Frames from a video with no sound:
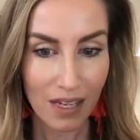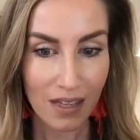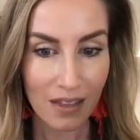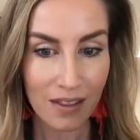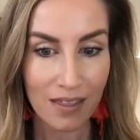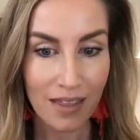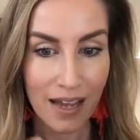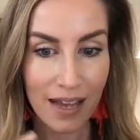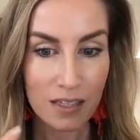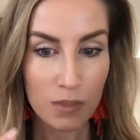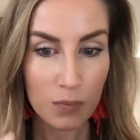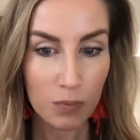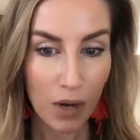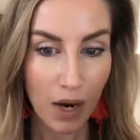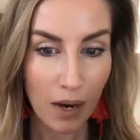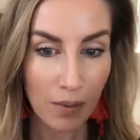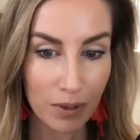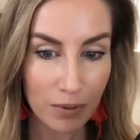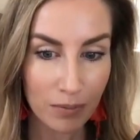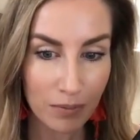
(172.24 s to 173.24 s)
that's
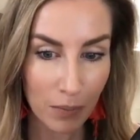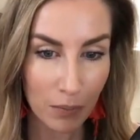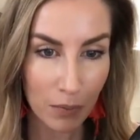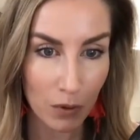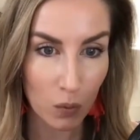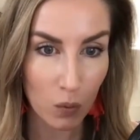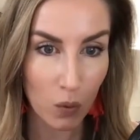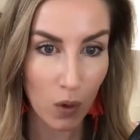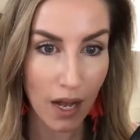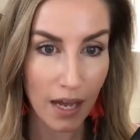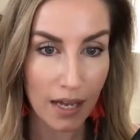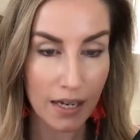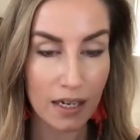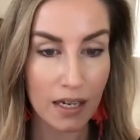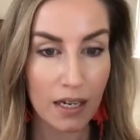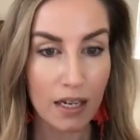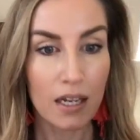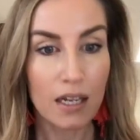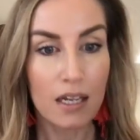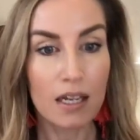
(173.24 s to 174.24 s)
problem number
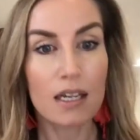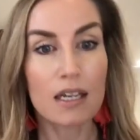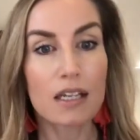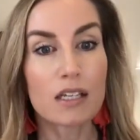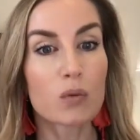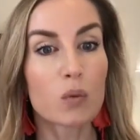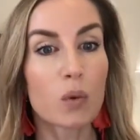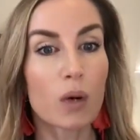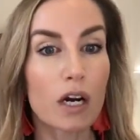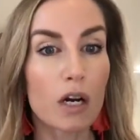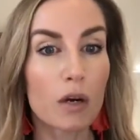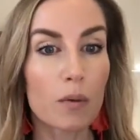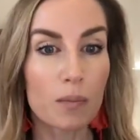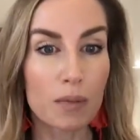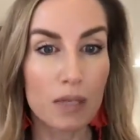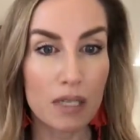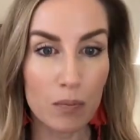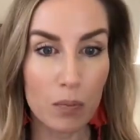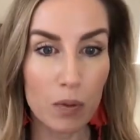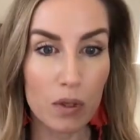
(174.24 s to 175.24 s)
one, is where
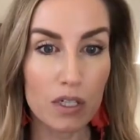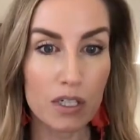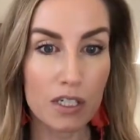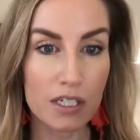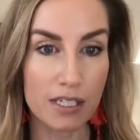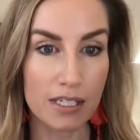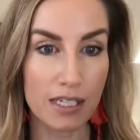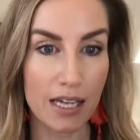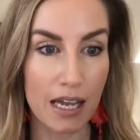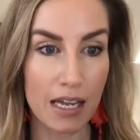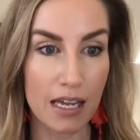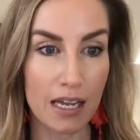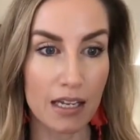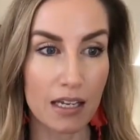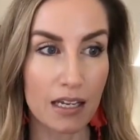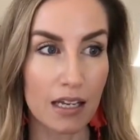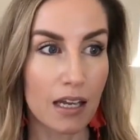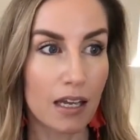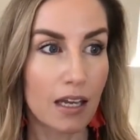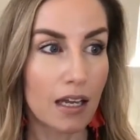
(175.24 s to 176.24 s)
people are
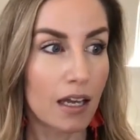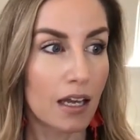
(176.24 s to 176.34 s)
saying,